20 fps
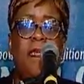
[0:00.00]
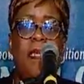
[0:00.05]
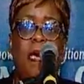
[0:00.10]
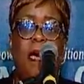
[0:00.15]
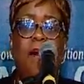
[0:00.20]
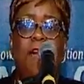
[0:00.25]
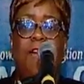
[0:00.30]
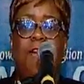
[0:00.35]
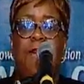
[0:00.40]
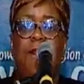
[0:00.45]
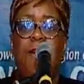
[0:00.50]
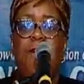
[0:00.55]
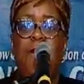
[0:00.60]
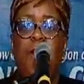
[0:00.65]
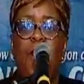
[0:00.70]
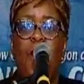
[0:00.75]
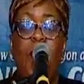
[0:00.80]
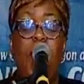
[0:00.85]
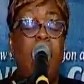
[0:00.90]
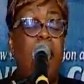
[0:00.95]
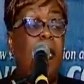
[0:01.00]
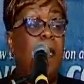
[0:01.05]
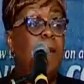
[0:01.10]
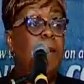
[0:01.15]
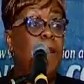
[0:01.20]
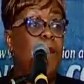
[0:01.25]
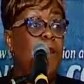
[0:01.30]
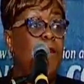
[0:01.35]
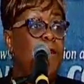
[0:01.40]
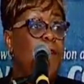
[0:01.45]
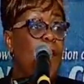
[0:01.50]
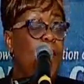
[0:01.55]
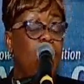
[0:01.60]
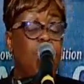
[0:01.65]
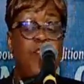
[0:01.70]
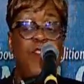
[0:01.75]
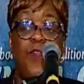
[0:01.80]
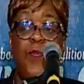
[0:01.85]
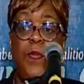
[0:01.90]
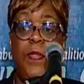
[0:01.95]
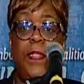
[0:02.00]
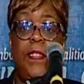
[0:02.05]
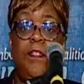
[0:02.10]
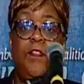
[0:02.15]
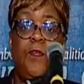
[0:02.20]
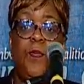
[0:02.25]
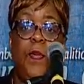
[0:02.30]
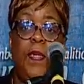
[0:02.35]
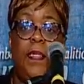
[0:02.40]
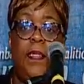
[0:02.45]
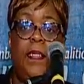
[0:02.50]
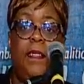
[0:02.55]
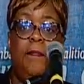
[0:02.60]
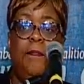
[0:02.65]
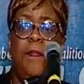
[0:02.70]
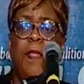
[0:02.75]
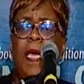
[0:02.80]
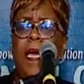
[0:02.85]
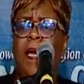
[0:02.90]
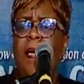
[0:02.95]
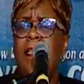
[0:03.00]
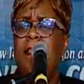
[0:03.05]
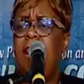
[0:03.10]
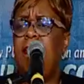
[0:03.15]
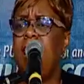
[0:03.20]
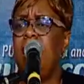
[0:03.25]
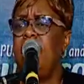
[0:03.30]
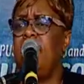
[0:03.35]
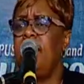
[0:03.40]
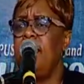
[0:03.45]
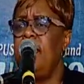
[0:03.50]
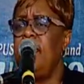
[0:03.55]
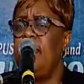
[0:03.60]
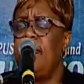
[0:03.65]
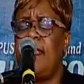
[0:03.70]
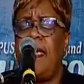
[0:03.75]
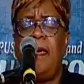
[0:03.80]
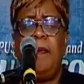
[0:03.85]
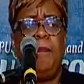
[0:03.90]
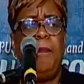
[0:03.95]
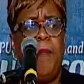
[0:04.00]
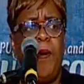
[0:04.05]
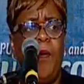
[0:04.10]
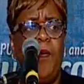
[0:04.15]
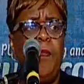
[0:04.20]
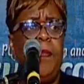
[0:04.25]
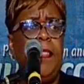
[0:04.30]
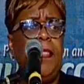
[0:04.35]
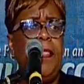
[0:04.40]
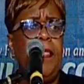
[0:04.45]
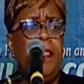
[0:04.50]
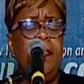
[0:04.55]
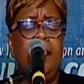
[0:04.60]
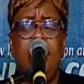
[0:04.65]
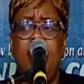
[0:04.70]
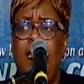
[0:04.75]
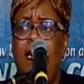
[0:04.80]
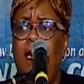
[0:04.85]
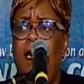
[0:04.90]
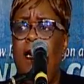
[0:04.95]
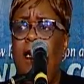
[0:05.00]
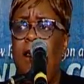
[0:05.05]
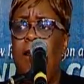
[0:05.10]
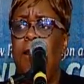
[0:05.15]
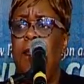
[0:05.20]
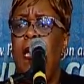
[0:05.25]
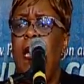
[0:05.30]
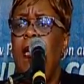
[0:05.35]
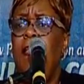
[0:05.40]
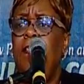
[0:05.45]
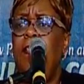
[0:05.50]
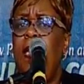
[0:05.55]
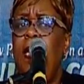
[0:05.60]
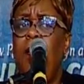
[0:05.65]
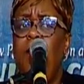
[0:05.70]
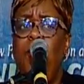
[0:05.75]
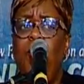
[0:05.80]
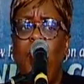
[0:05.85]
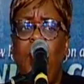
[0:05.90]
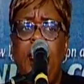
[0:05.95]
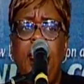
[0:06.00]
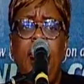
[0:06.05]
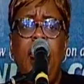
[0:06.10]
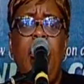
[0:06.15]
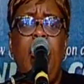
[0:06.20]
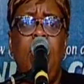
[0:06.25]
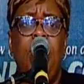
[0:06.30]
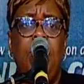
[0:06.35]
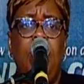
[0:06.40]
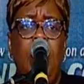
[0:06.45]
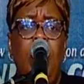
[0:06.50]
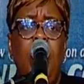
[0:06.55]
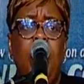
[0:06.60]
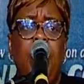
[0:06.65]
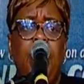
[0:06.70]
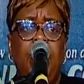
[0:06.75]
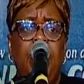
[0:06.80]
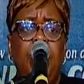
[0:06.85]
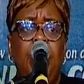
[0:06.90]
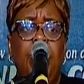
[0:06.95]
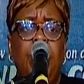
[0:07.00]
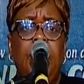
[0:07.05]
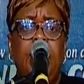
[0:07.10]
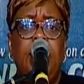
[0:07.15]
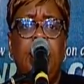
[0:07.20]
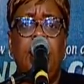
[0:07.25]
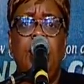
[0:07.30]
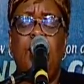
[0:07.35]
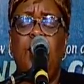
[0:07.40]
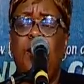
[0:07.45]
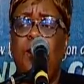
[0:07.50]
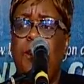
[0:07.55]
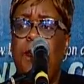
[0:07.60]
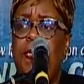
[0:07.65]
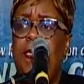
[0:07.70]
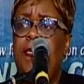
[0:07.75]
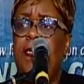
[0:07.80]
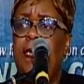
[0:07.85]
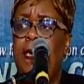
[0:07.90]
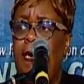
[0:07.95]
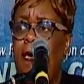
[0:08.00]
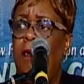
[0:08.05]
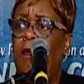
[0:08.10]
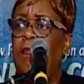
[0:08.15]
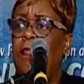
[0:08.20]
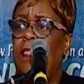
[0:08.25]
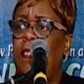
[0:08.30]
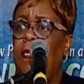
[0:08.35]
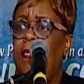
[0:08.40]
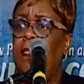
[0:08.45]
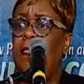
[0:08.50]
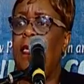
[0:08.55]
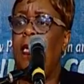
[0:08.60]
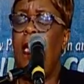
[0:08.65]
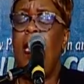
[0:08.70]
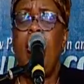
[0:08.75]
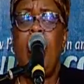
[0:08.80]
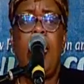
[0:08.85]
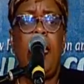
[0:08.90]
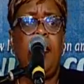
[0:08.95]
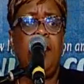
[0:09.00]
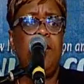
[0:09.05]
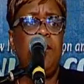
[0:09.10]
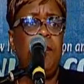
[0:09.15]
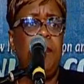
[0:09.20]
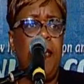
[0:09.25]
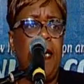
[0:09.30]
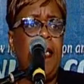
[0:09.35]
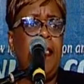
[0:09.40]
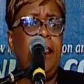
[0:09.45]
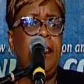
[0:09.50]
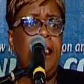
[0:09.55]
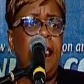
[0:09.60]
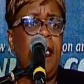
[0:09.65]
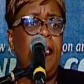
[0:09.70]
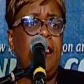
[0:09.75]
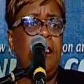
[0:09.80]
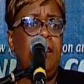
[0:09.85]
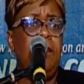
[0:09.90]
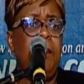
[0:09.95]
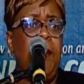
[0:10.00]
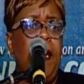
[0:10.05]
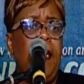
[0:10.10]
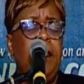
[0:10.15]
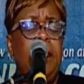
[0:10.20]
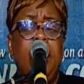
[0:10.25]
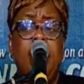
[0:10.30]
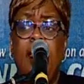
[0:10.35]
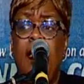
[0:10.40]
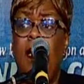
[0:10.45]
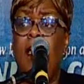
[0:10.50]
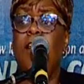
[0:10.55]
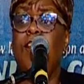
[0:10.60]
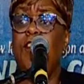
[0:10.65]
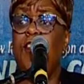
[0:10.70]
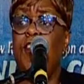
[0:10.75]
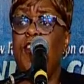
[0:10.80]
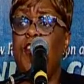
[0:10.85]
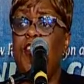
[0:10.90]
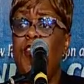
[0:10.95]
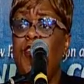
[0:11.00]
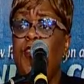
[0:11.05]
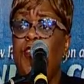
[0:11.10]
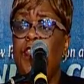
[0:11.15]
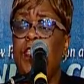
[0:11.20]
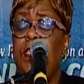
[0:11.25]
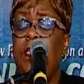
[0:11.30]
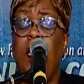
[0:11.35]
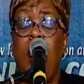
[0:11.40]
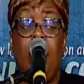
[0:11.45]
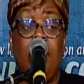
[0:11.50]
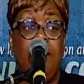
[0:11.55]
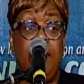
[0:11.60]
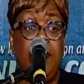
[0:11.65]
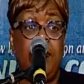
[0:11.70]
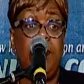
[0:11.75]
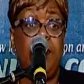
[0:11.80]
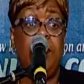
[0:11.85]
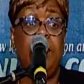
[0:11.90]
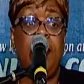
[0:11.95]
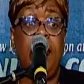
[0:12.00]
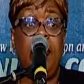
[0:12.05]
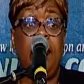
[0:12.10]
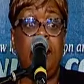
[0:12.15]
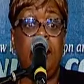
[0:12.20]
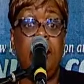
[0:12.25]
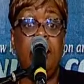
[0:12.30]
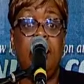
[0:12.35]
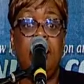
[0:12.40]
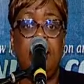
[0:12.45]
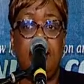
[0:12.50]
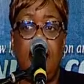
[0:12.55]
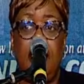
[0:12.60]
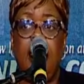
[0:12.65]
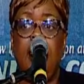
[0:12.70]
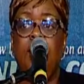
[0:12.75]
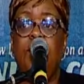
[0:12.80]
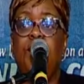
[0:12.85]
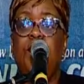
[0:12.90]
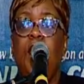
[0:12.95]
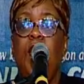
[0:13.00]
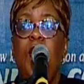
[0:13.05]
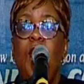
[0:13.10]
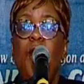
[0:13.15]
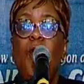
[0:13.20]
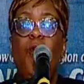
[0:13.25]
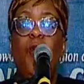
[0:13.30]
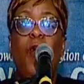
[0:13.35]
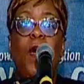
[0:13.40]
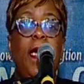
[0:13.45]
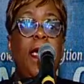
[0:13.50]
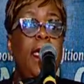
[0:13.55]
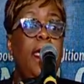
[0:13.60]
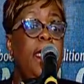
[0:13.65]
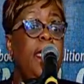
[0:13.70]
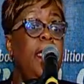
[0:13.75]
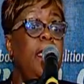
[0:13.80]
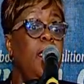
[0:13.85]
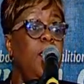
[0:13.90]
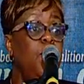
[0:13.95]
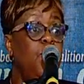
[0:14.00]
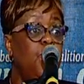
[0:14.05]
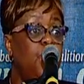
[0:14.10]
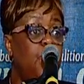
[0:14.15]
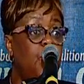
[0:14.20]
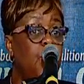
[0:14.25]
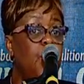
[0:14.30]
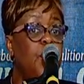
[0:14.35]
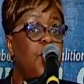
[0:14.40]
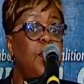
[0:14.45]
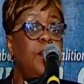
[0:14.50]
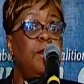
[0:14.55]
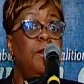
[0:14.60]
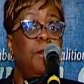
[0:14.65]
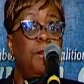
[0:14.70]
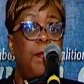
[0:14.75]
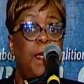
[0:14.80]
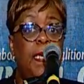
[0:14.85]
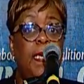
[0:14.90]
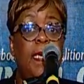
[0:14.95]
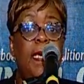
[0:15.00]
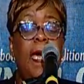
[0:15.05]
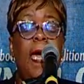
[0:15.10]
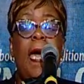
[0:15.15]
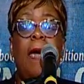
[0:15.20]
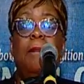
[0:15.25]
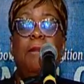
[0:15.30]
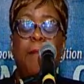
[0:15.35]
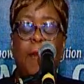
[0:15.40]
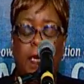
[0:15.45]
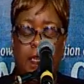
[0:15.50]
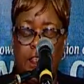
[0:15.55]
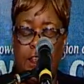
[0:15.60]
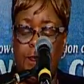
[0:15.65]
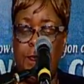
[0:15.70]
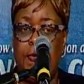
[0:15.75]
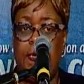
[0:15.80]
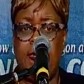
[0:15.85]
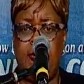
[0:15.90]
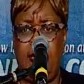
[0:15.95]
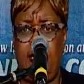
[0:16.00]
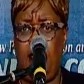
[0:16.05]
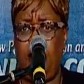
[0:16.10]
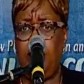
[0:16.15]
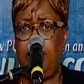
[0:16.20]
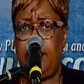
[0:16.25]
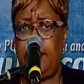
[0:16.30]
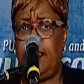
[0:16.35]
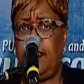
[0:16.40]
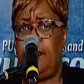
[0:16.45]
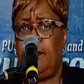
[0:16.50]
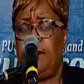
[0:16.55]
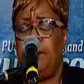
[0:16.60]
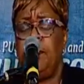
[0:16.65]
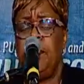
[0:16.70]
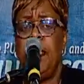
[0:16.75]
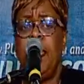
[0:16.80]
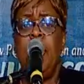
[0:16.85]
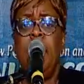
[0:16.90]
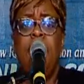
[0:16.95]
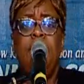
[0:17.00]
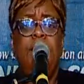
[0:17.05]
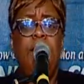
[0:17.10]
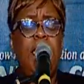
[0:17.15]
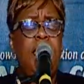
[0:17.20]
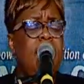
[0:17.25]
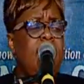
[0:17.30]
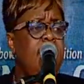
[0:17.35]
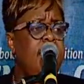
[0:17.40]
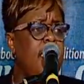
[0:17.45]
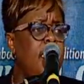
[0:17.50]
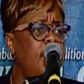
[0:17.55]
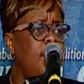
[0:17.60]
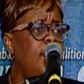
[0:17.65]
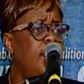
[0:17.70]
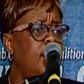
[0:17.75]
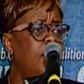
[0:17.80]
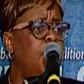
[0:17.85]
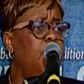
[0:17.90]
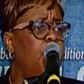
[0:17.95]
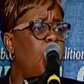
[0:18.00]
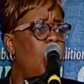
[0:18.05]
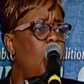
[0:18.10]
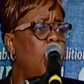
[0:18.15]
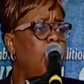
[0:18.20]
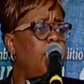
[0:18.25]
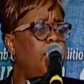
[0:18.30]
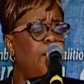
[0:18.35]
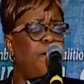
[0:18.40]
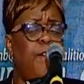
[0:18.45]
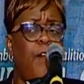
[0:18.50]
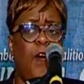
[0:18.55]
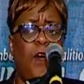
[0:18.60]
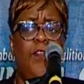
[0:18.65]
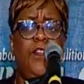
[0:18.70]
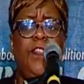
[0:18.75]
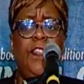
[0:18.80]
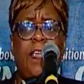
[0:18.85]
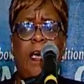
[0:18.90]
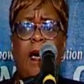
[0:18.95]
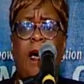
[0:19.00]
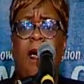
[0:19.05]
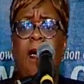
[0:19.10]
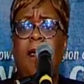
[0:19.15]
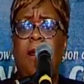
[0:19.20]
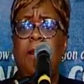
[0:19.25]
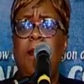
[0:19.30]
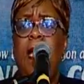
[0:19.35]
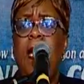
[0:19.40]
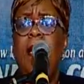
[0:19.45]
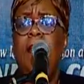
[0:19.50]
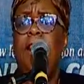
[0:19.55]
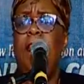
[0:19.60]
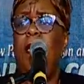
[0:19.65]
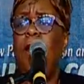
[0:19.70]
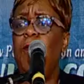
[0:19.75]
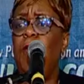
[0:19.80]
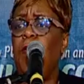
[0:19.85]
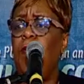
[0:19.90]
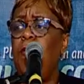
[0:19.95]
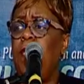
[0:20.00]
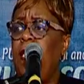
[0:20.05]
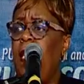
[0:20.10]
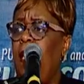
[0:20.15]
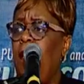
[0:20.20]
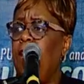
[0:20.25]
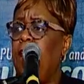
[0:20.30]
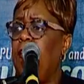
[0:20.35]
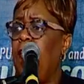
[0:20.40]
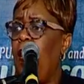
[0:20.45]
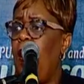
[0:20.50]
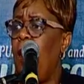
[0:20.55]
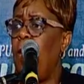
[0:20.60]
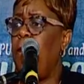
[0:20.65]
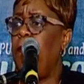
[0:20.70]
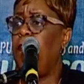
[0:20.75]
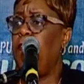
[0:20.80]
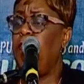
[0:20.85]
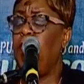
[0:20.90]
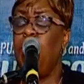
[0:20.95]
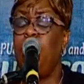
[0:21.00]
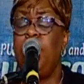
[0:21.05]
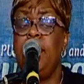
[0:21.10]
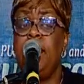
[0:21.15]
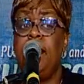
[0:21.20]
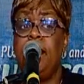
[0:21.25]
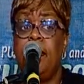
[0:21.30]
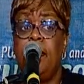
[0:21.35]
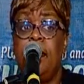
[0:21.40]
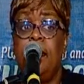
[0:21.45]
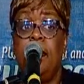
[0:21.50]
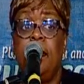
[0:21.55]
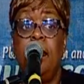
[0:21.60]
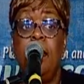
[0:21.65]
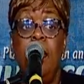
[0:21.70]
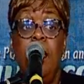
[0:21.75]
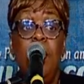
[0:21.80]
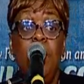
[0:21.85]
left before April 1st, 2020. This is a moment in time that we have an opportunity to be counted. As mandated by the Constitution of the United States, we should be and must be counted. This census marks the first time that we will have the opportunity